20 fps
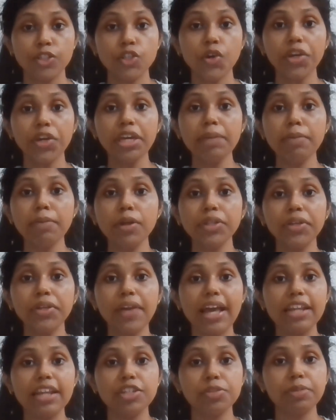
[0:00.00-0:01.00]
Talking about their
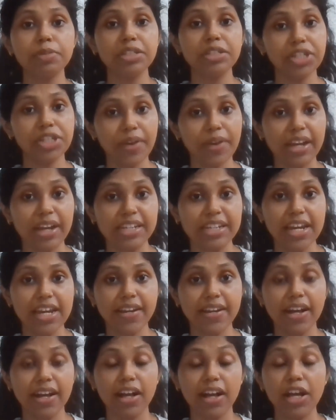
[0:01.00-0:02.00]
eligibility
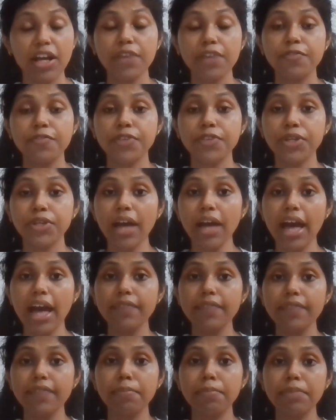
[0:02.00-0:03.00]
criteria, if you
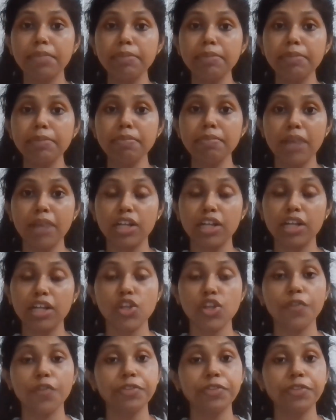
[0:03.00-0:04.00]
have a minimum marks
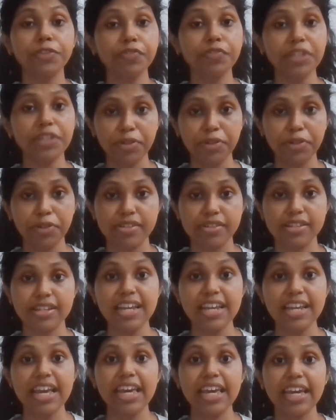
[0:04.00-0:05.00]
of
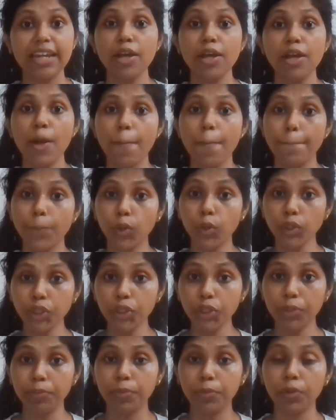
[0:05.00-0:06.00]
50% in both
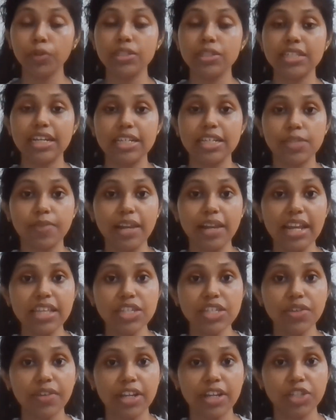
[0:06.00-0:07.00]
your boards as well as
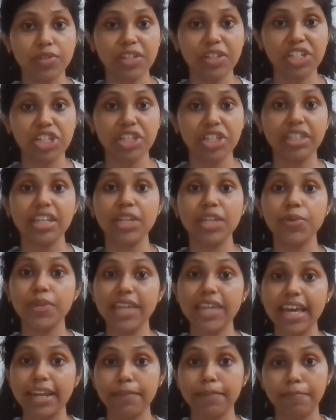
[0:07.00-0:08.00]
your graduation, then you
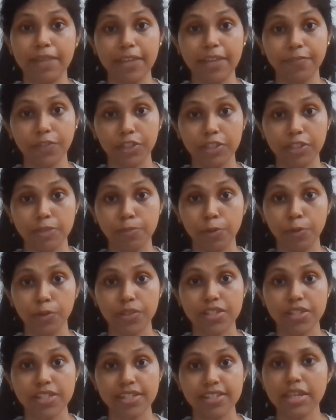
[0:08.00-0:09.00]
can apply for this
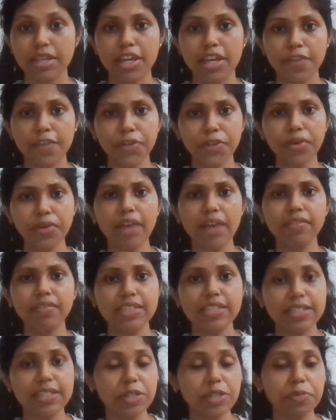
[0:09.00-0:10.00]
post. If you have a
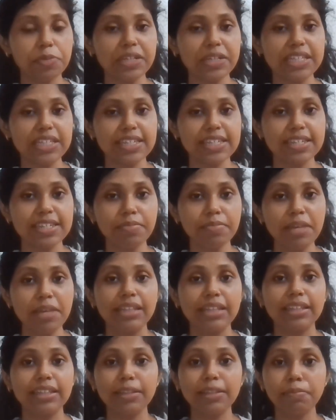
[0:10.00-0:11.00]
CGPA system,
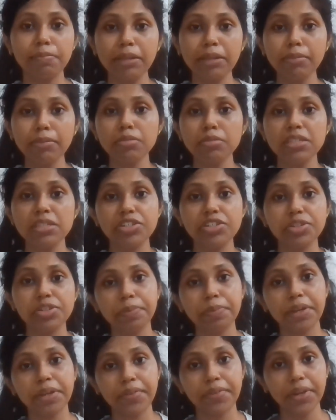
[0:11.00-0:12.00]
then the minimum
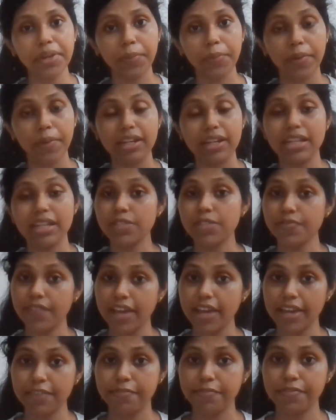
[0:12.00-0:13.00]
CGPA required is
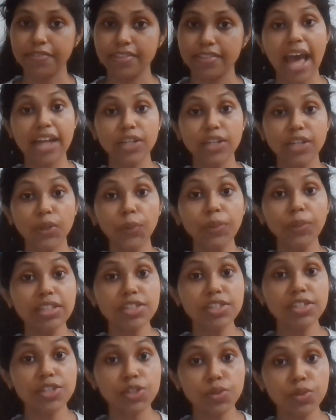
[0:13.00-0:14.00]
5, and only
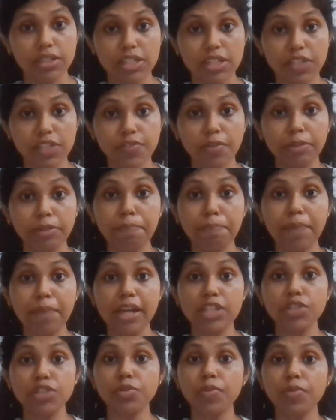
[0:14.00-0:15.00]
students from the
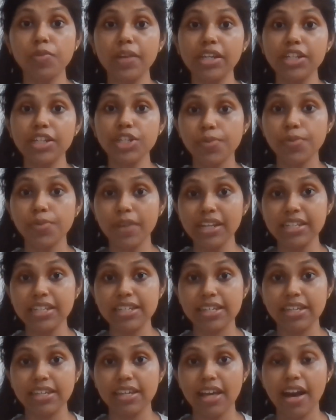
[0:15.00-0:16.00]
batch of
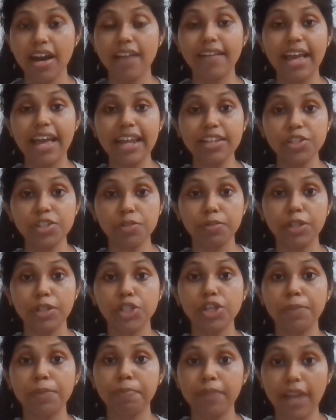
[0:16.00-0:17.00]
2020 are eligible
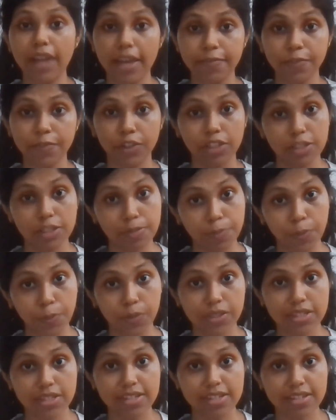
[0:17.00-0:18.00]
to apply for this
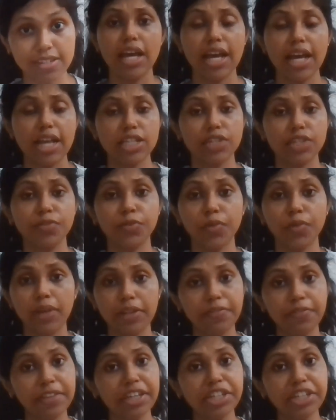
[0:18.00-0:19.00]
post. As of
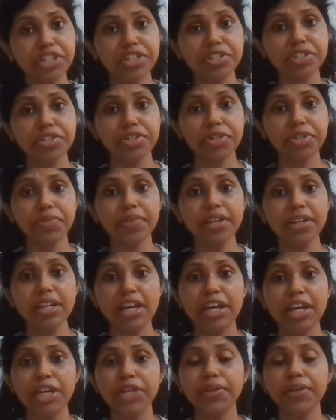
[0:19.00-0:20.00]
qualifications required,
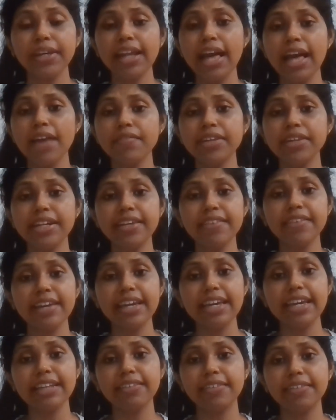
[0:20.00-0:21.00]
you can have a
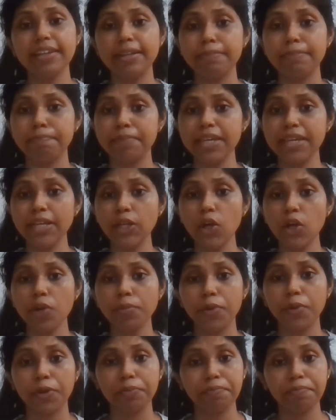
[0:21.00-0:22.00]
degree either in
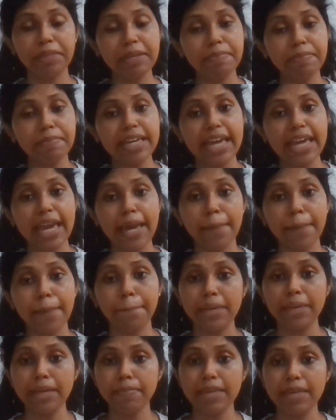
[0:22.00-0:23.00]
BCom or BBA,
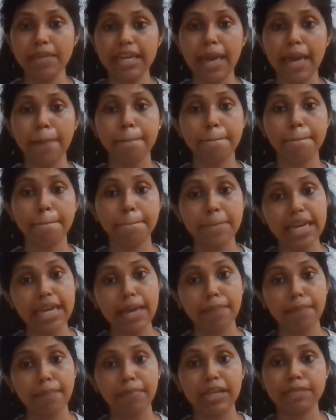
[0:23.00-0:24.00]
BBM,
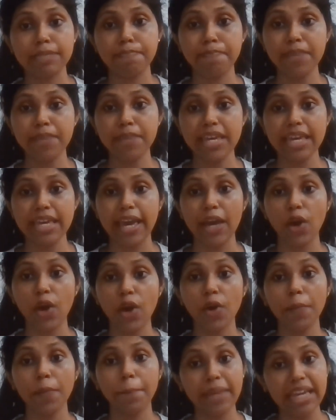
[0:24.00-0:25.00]
BMS, BA
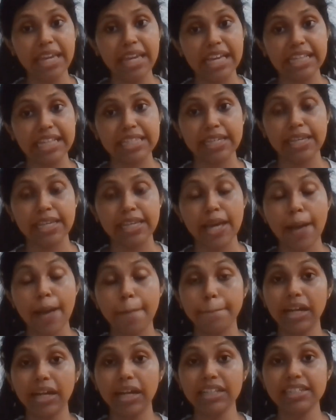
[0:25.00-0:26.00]
or BSc,
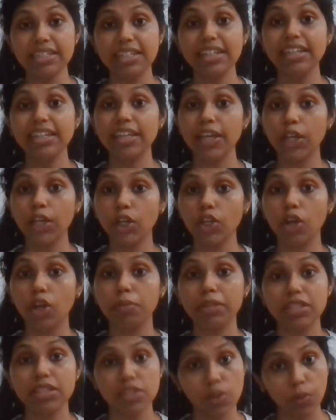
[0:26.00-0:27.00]
but in
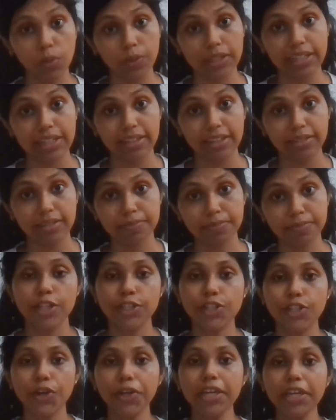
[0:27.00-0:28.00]
economics only.
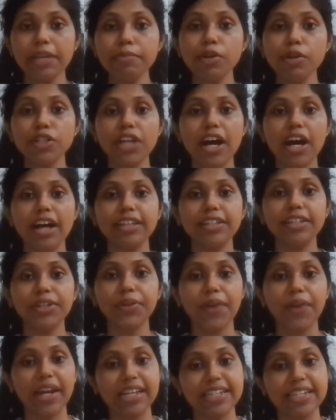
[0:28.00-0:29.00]
Talking about other
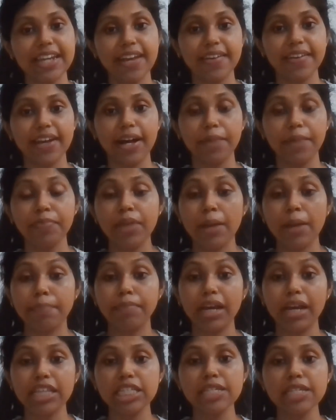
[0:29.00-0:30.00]
criteria,
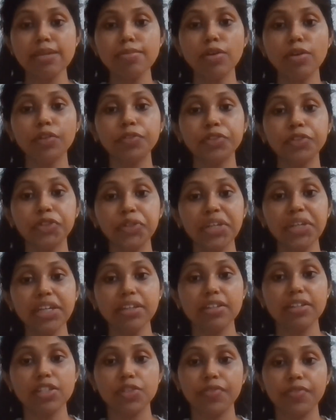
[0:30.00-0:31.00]
maximum of 3
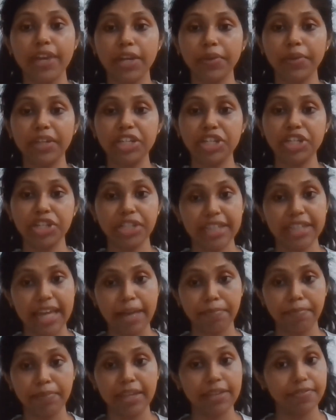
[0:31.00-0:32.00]
years of education
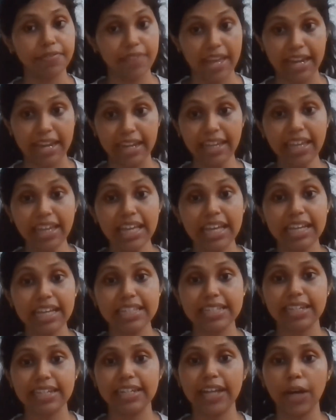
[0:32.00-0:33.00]
gap, if any,
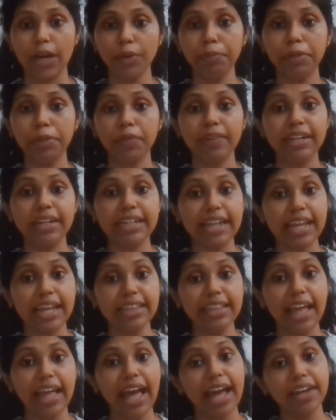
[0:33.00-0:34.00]
is allowed between
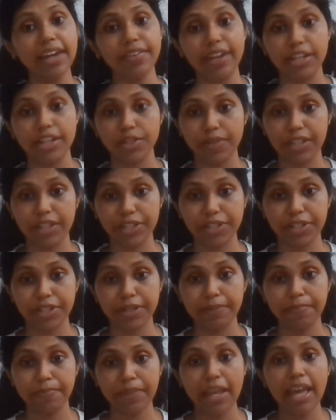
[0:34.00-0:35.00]
10th and graduation.